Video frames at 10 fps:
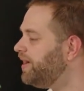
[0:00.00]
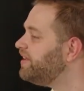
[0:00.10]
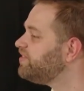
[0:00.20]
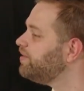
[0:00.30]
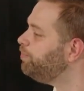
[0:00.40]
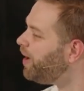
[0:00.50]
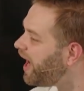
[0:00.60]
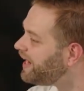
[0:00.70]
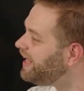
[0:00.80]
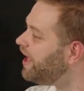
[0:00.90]
but it's the
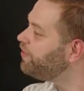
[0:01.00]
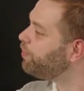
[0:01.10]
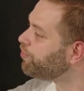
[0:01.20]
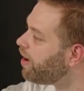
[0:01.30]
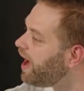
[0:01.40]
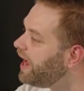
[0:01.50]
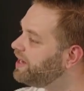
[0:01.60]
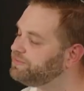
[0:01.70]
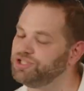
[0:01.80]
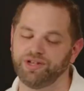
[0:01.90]
body and the
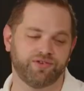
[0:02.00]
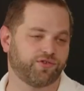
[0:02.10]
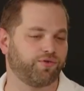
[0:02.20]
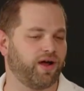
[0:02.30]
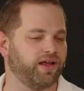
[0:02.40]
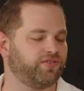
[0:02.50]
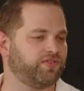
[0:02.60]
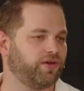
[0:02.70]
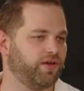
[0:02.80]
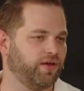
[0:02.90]
bride of Jesus
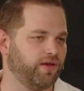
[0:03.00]
Christ.